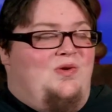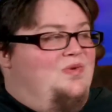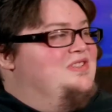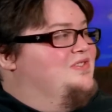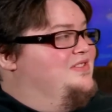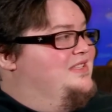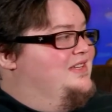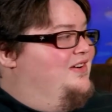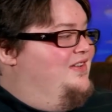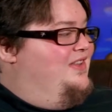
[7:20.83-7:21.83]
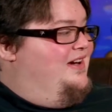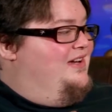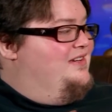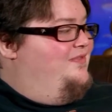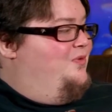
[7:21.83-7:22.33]
wizards on the
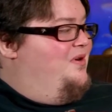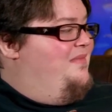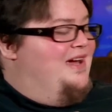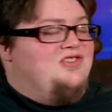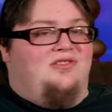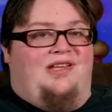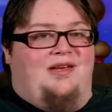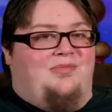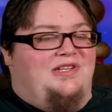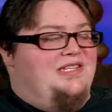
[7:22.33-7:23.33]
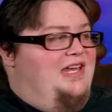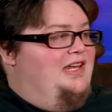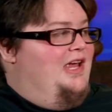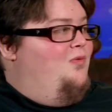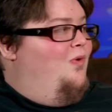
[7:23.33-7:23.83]
hunt for a magic lamp
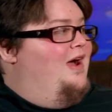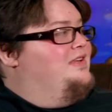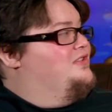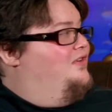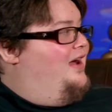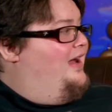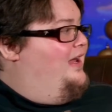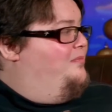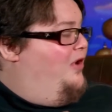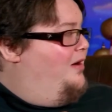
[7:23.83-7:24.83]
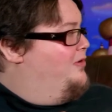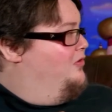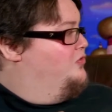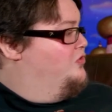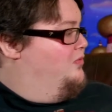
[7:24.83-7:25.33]
containing a wisecracking pop
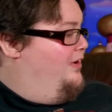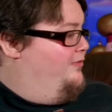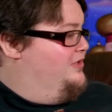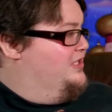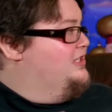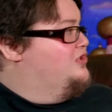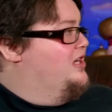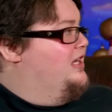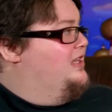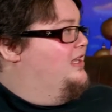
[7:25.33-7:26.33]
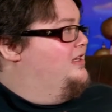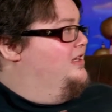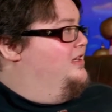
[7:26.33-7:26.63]
culture referencing genie that